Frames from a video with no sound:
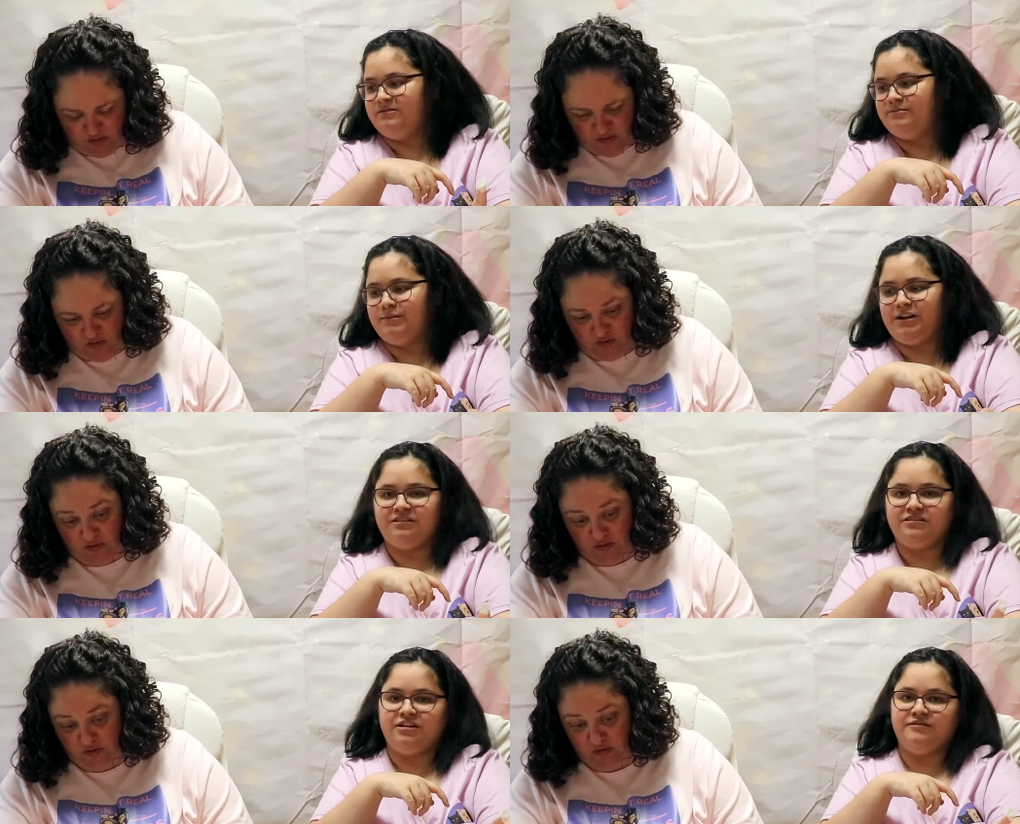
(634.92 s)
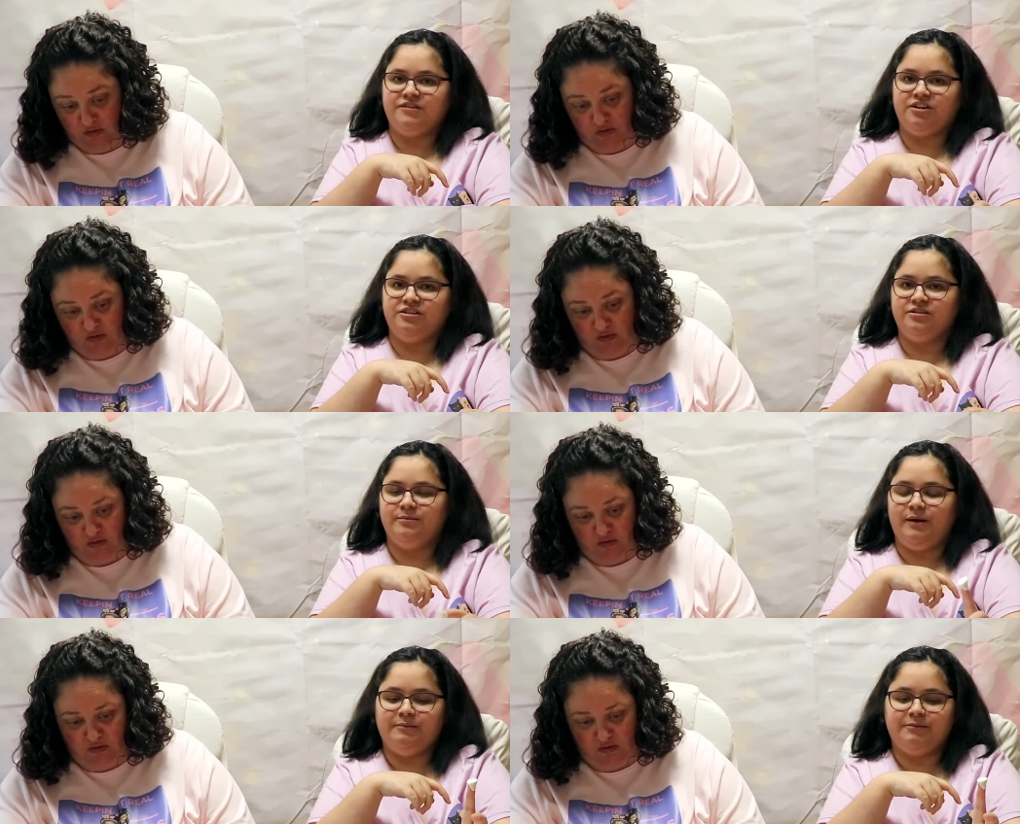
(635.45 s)
Speaker 1: But I love all
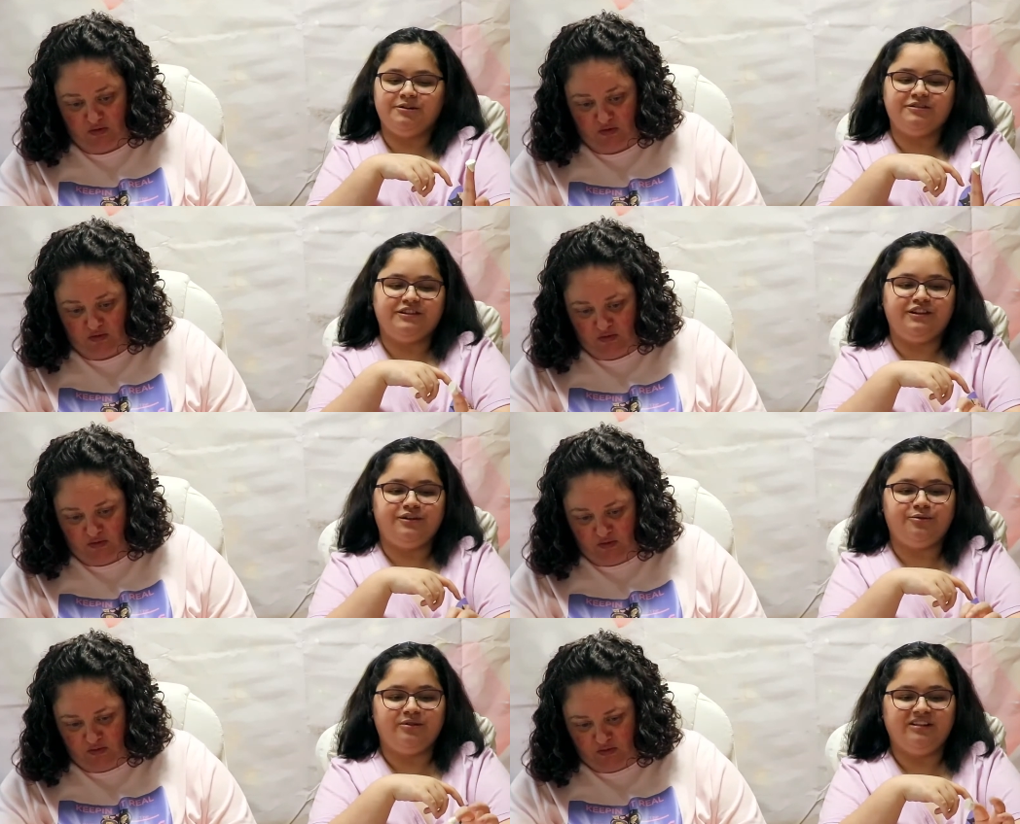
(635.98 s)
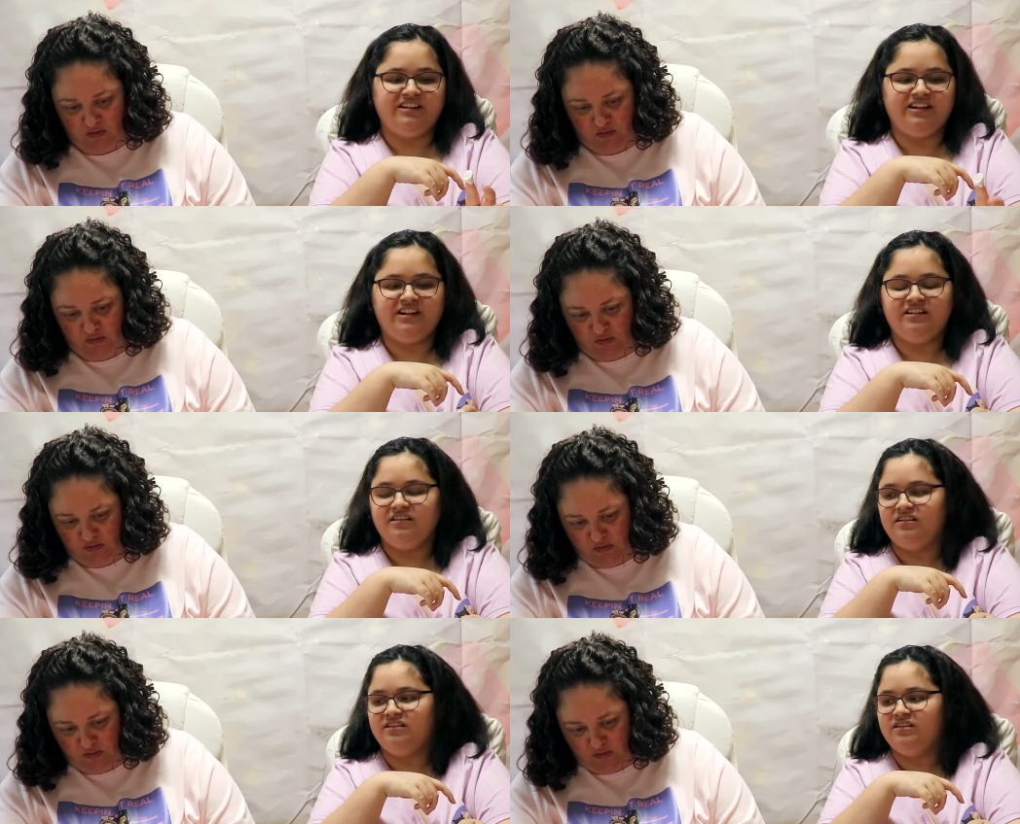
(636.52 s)
the members equally.